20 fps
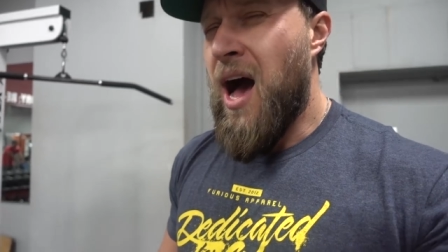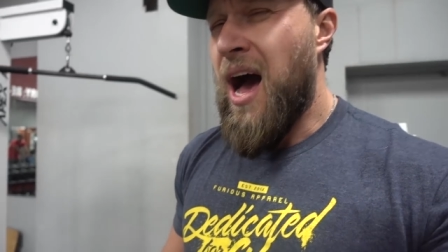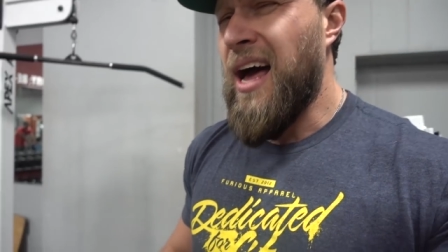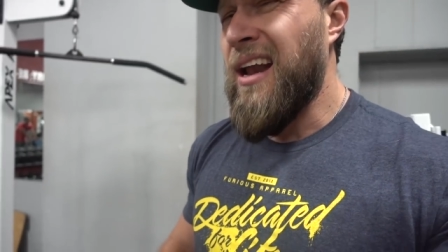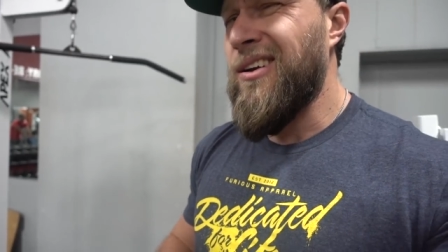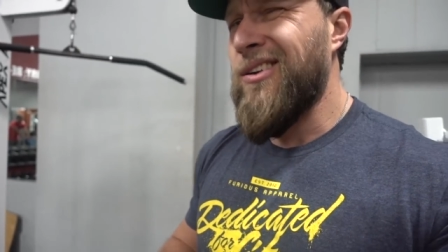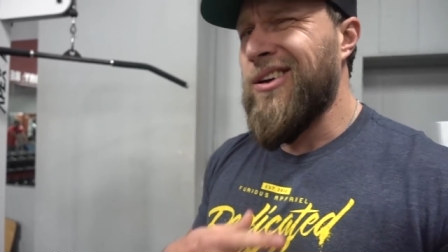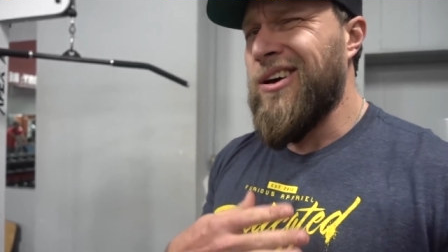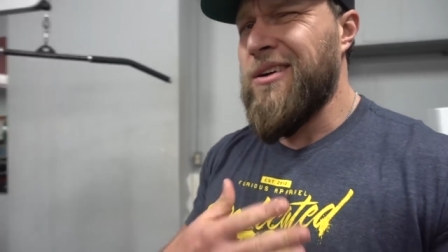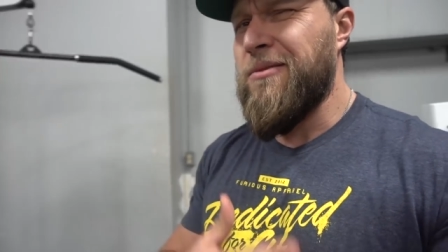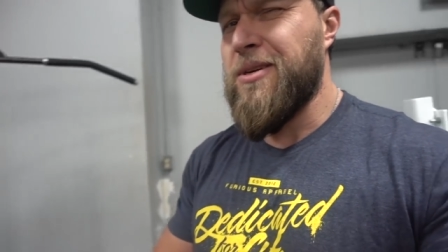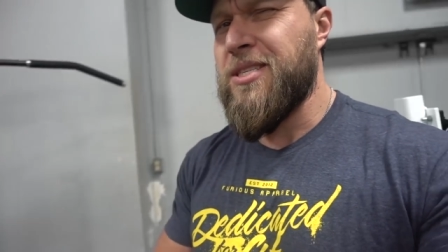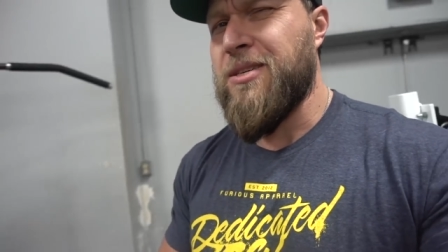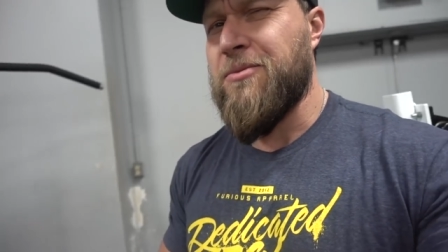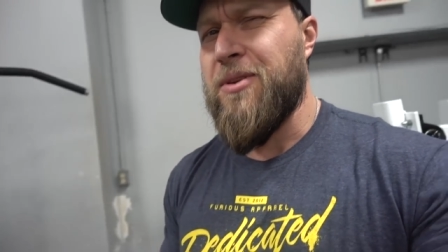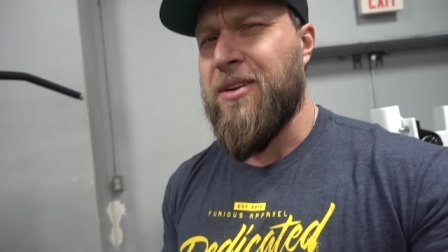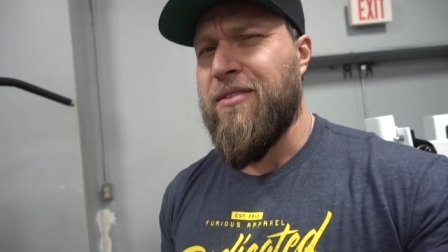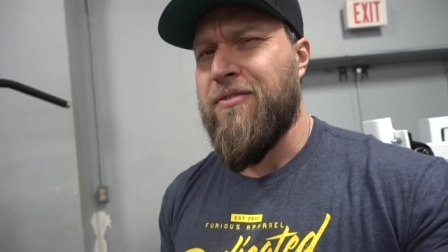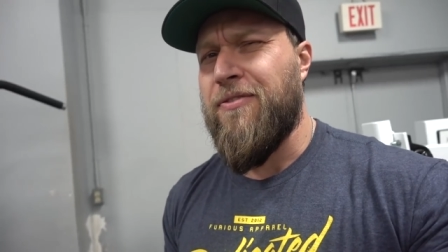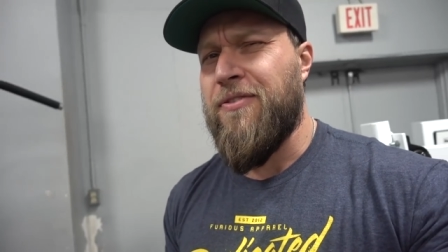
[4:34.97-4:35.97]
I don't know how much
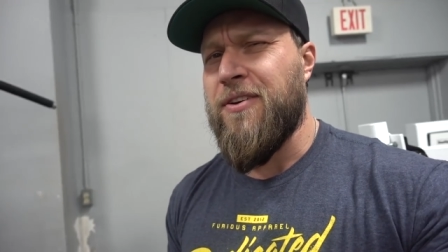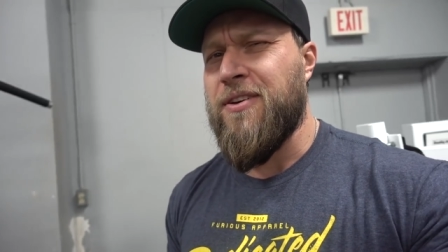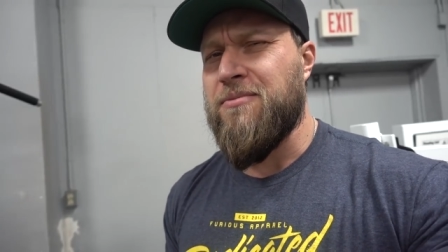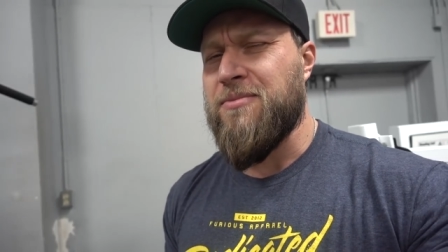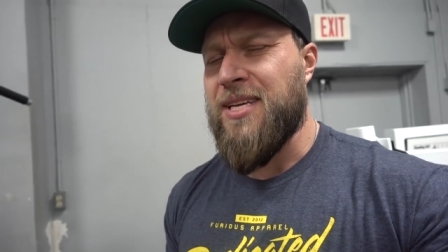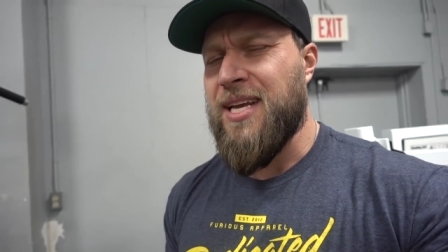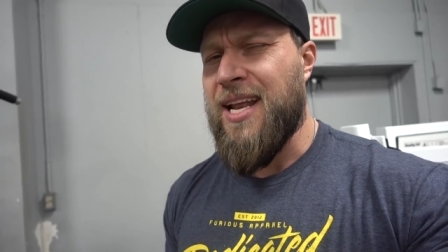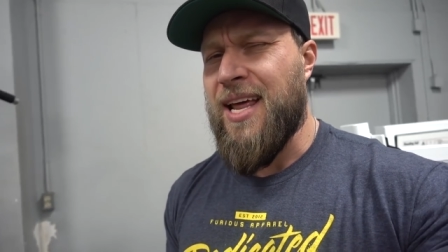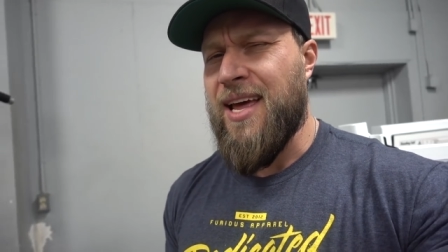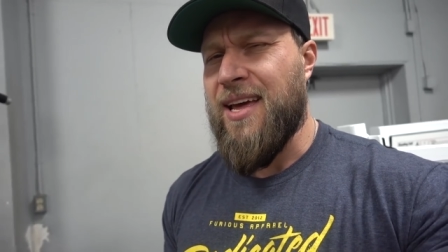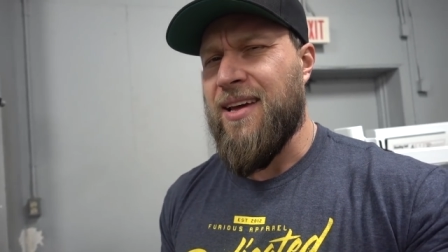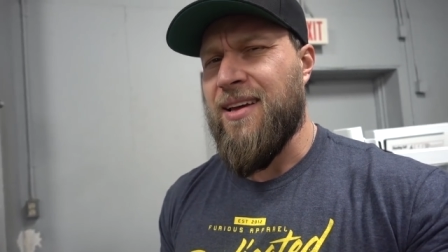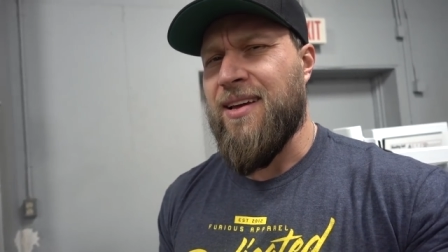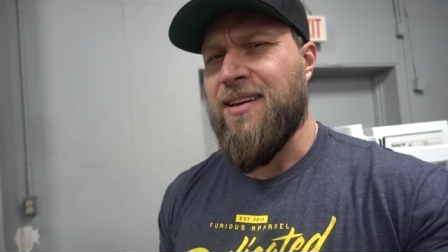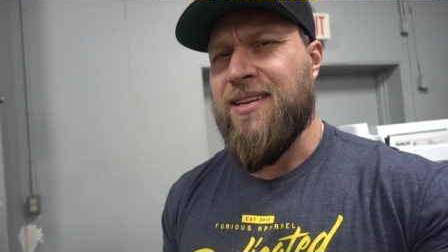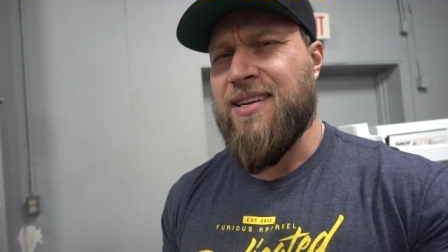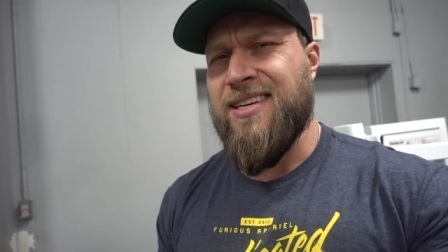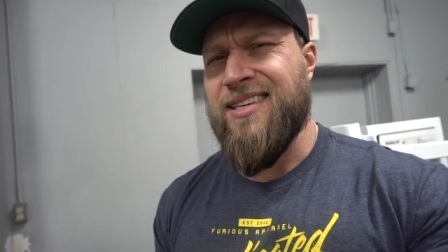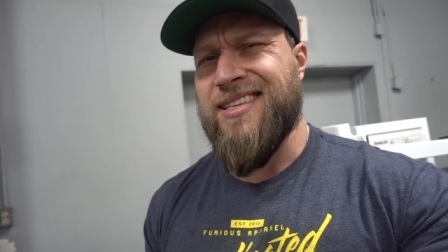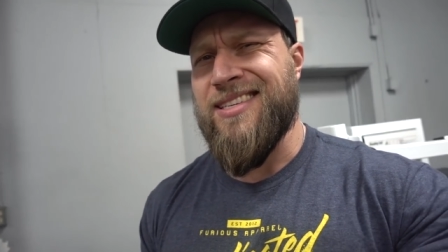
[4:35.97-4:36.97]
I'm gonna film today
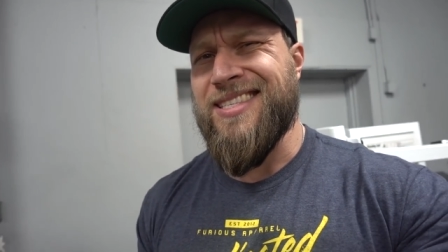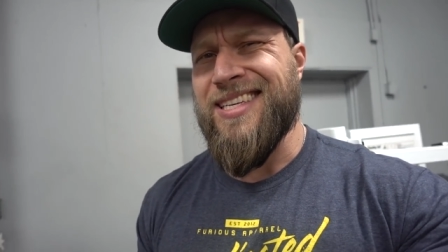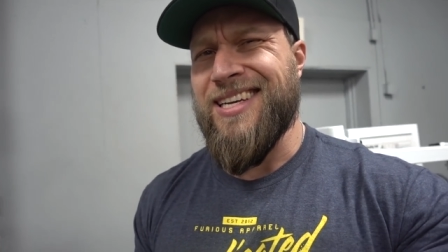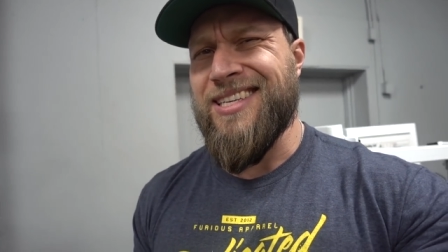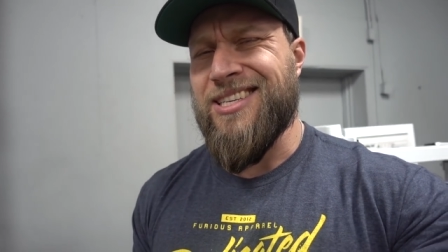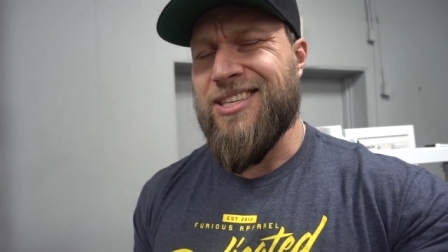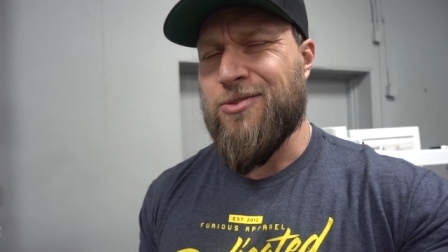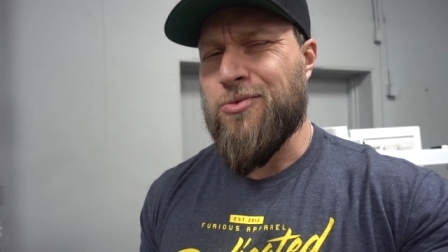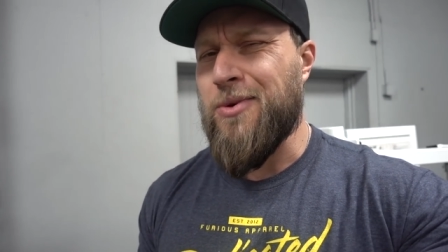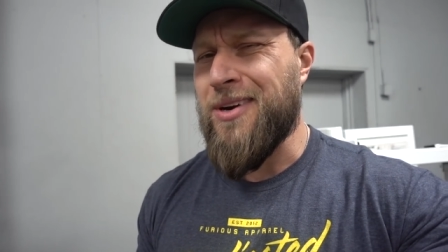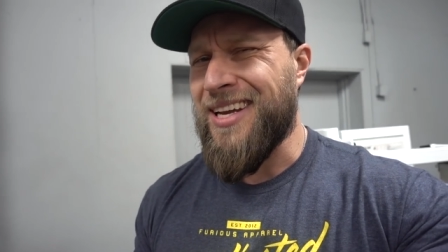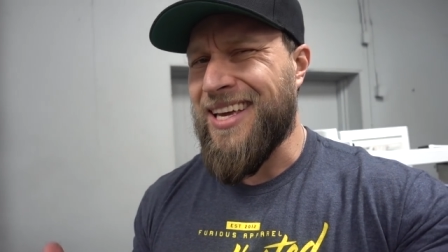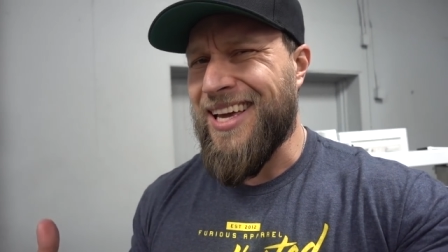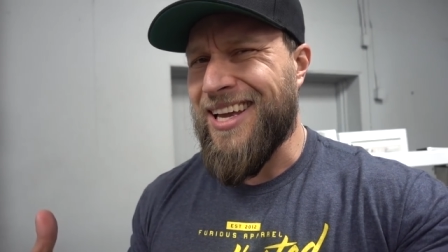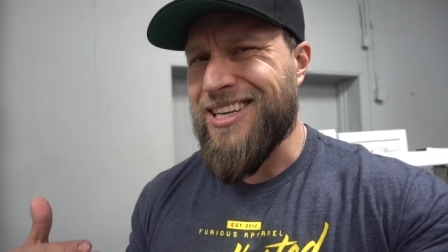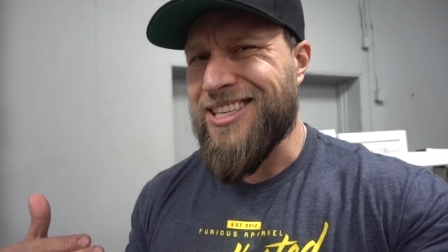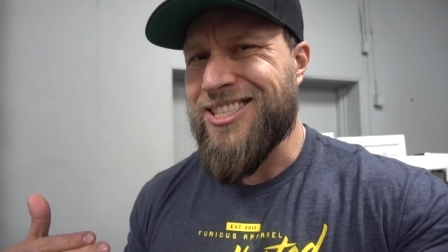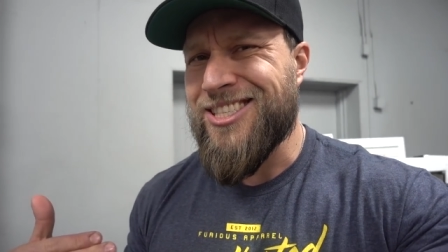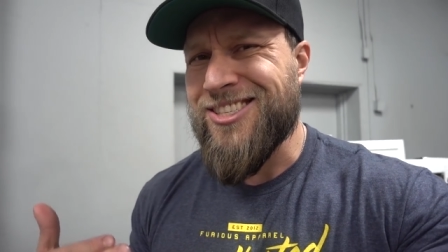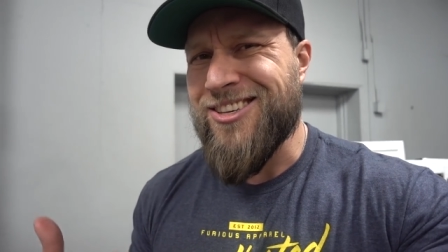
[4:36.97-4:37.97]
because I just wanna
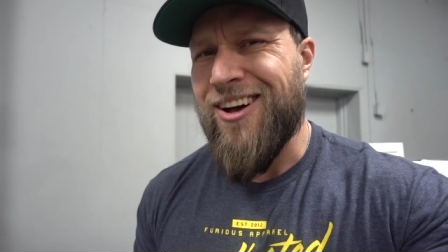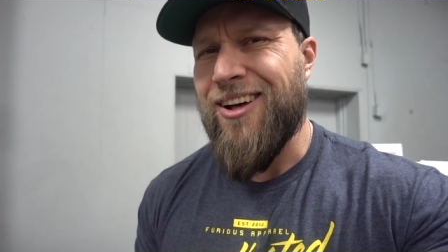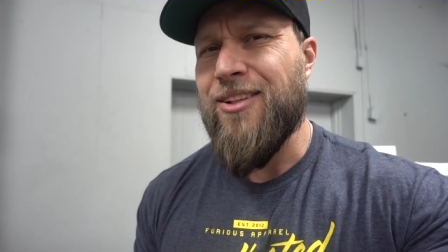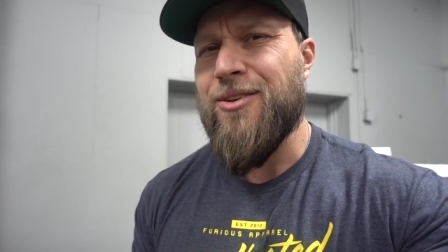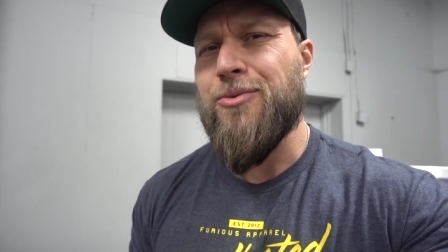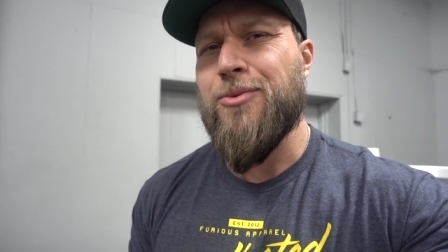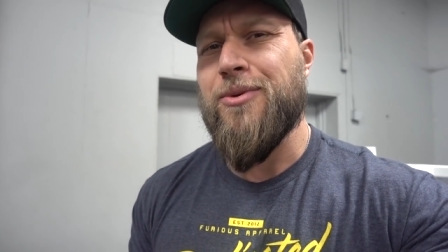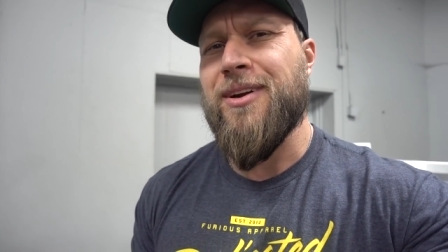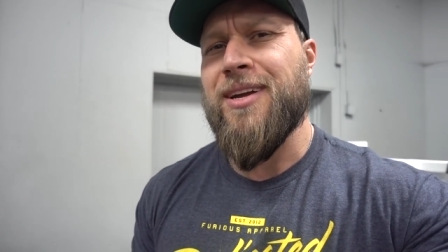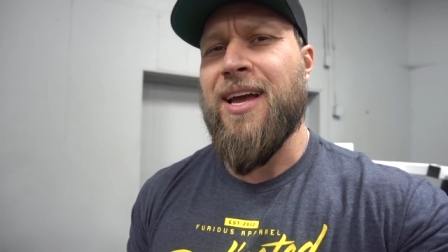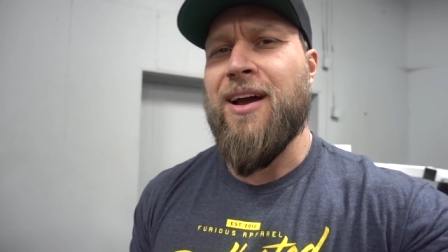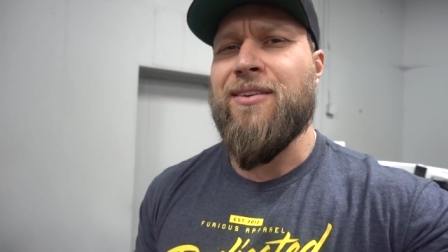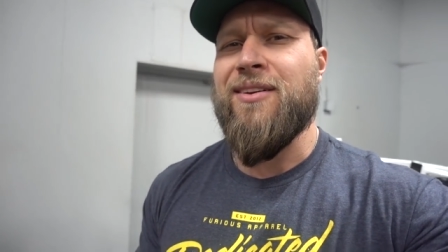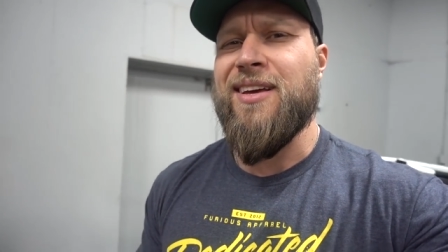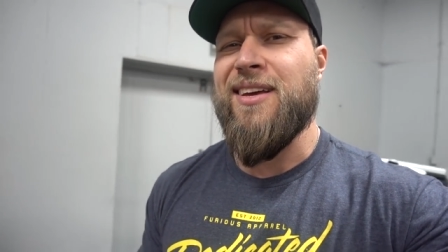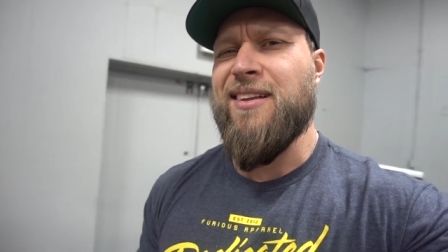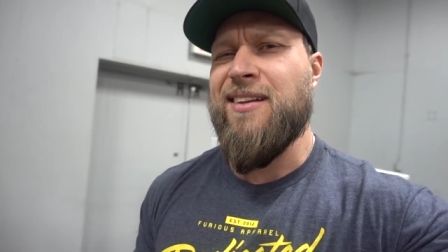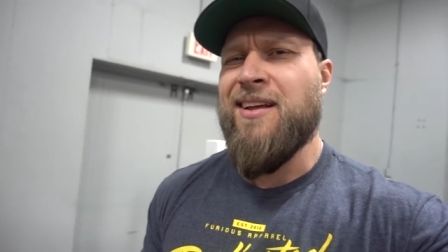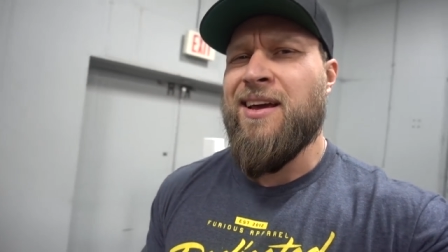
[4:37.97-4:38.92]
get a solid workout in.